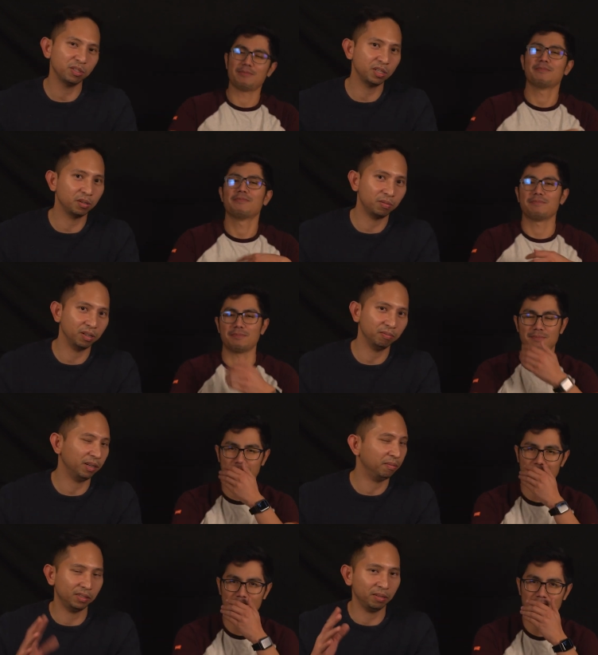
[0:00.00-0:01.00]
Speaker 1: 5.01,
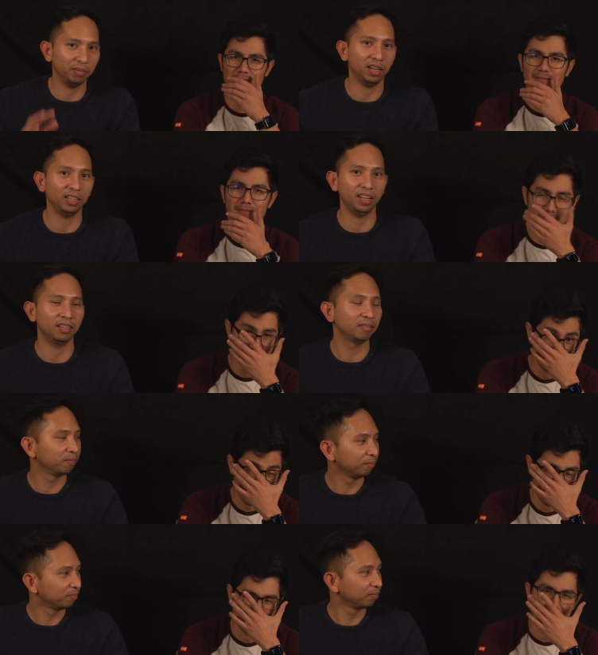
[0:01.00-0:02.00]

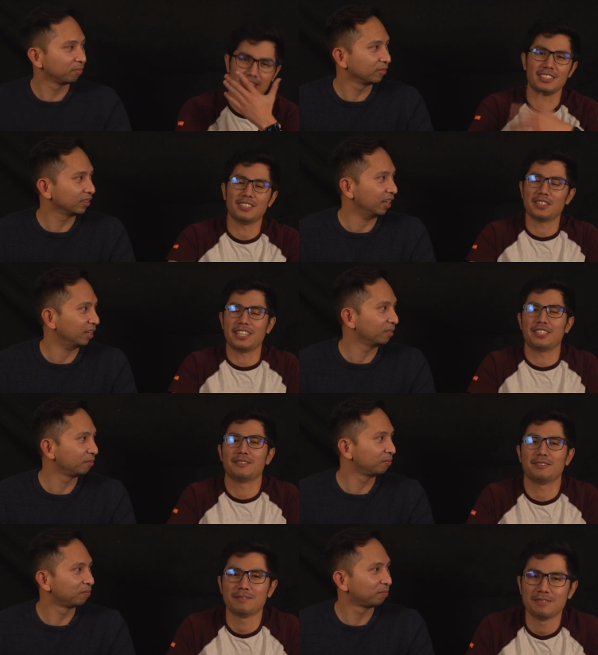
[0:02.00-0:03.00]
oh, that's easy. Okay.
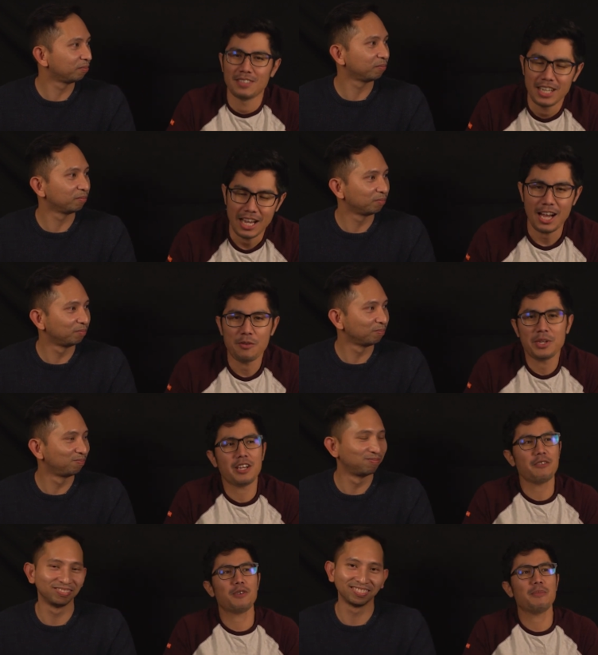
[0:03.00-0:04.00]
Speaker 2: We
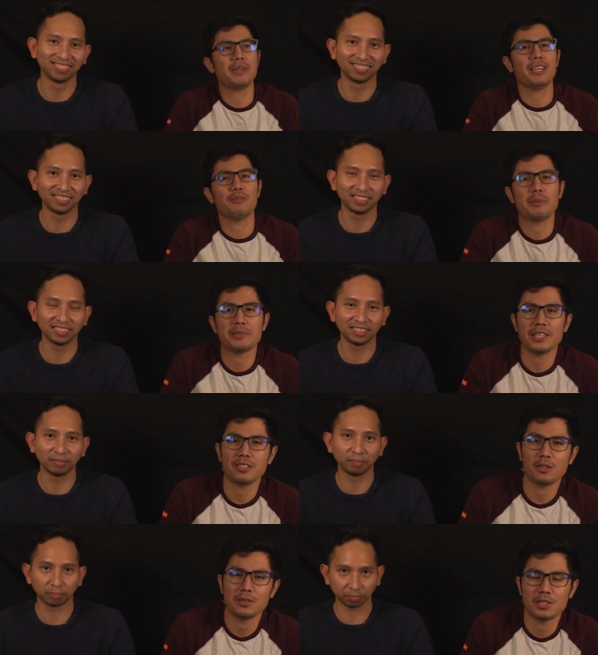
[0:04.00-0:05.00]
got it from a
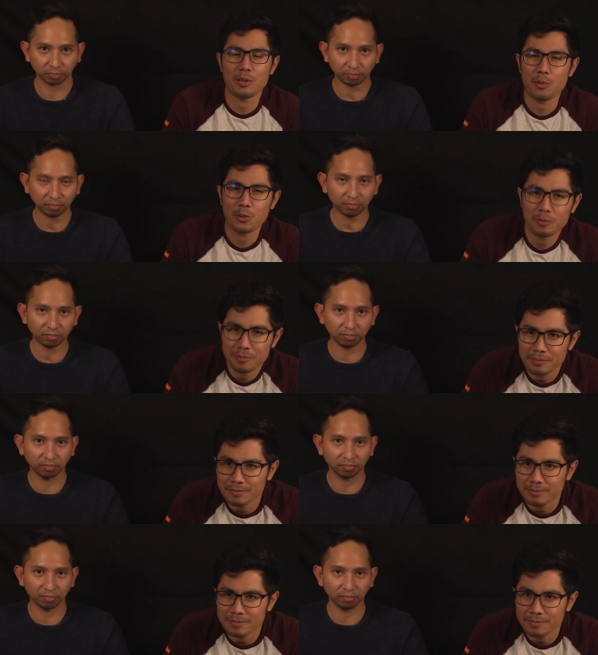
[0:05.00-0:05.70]
website called Temu.